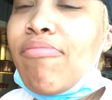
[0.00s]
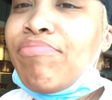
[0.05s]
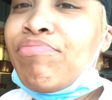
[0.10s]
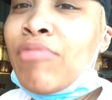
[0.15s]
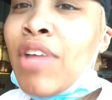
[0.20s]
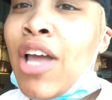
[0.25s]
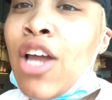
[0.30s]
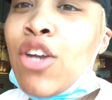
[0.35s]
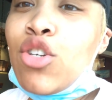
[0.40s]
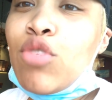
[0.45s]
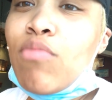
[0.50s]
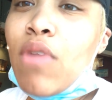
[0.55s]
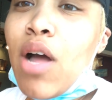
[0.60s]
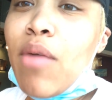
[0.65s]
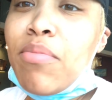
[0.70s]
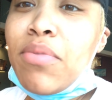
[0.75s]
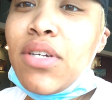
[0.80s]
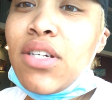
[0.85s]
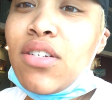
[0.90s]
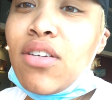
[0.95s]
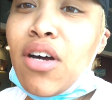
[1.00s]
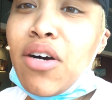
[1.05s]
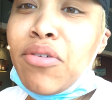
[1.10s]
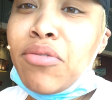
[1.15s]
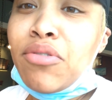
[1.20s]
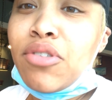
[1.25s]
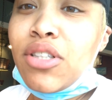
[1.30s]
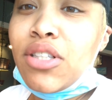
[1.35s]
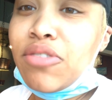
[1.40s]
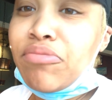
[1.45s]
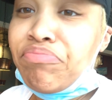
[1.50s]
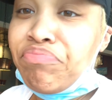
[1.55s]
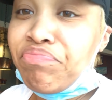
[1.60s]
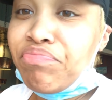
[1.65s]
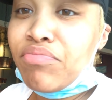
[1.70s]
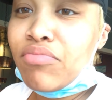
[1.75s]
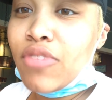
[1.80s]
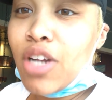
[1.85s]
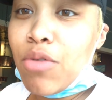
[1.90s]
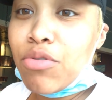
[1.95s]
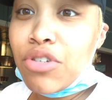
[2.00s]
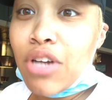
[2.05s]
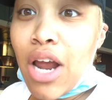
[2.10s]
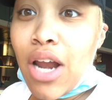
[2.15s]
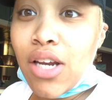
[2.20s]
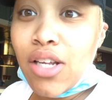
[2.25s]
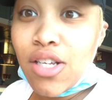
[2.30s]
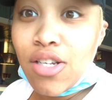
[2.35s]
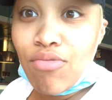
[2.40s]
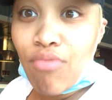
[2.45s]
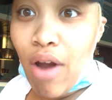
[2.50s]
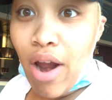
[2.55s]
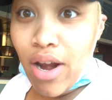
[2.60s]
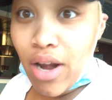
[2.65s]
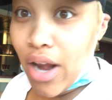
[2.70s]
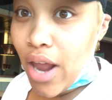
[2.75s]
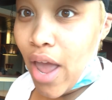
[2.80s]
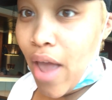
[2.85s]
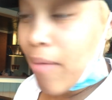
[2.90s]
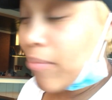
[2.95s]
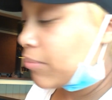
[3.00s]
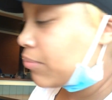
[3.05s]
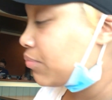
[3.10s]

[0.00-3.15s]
I do my beat though with it. I'm trying to eat right now.